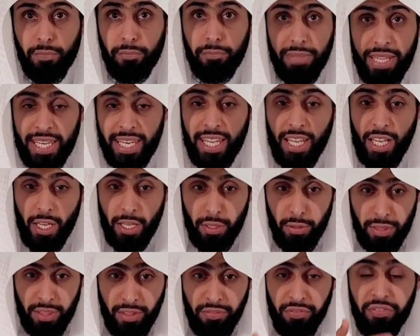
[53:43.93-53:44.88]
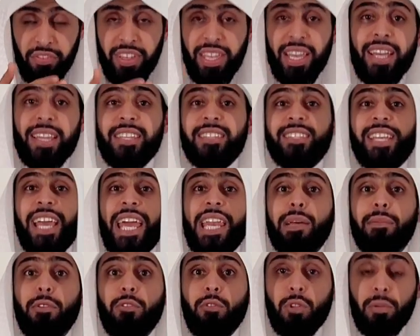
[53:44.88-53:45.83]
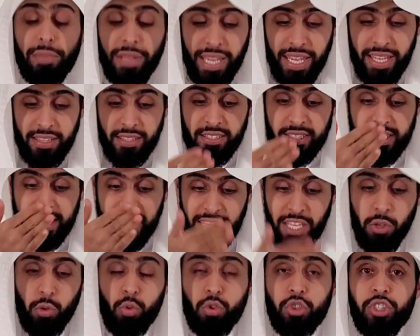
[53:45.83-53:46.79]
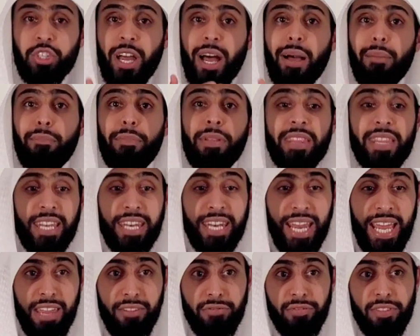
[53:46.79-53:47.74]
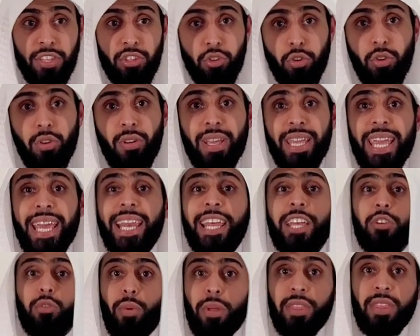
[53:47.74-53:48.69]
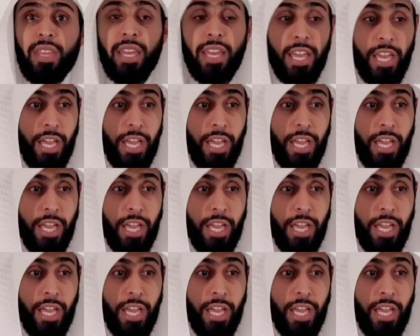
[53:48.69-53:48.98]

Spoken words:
Meaning, the fear this animal will be in, seeing you sharpen the knife that you're going to kill it with,